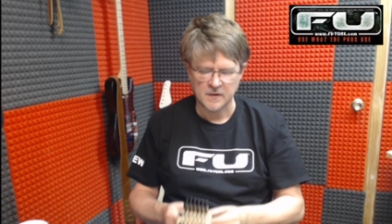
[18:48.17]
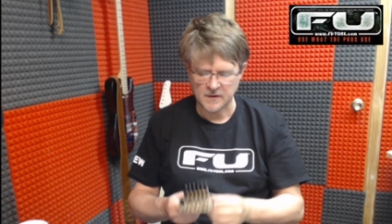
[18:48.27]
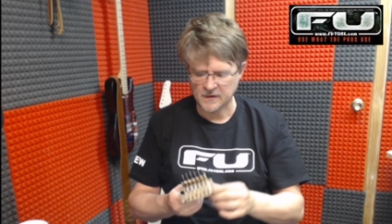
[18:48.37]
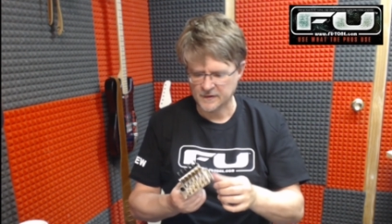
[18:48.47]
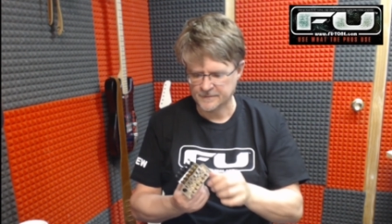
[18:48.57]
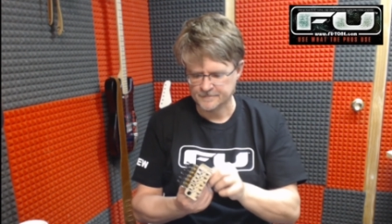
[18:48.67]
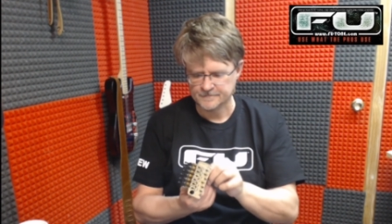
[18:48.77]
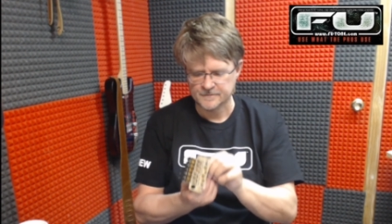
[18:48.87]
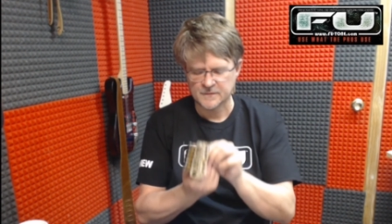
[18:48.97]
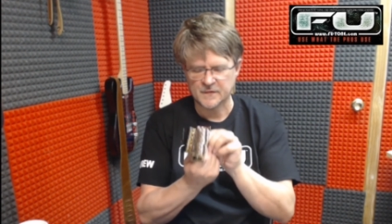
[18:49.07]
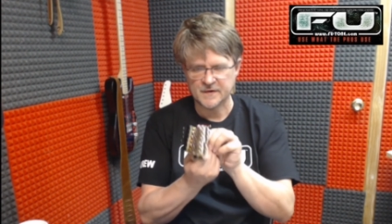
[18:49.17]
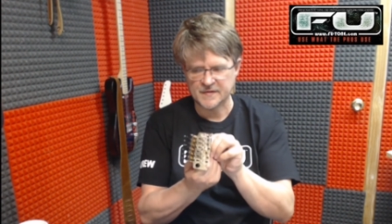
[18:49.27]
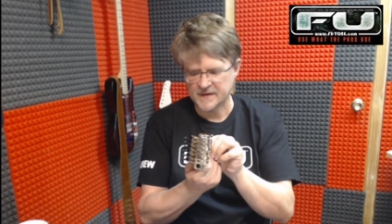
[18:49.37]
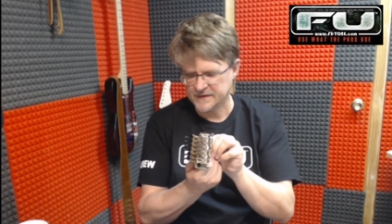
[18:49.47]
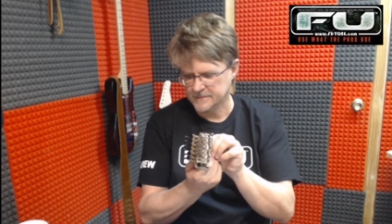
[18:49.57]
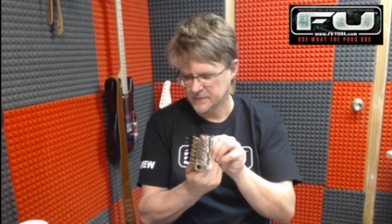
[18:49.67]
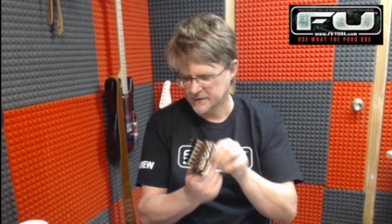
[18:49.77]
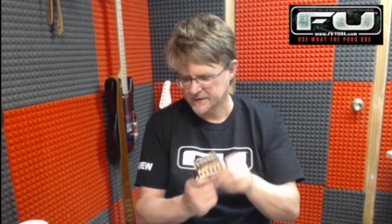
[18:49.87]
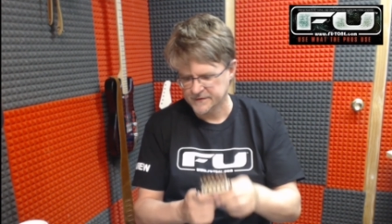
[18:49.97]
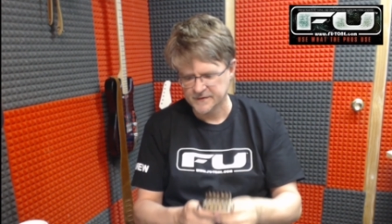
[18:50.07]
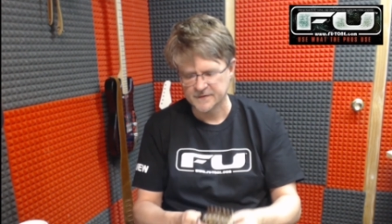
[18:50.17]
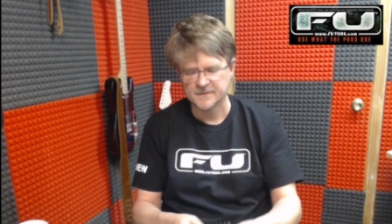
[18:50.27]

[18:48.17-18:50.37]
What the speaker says: Great locking bridge.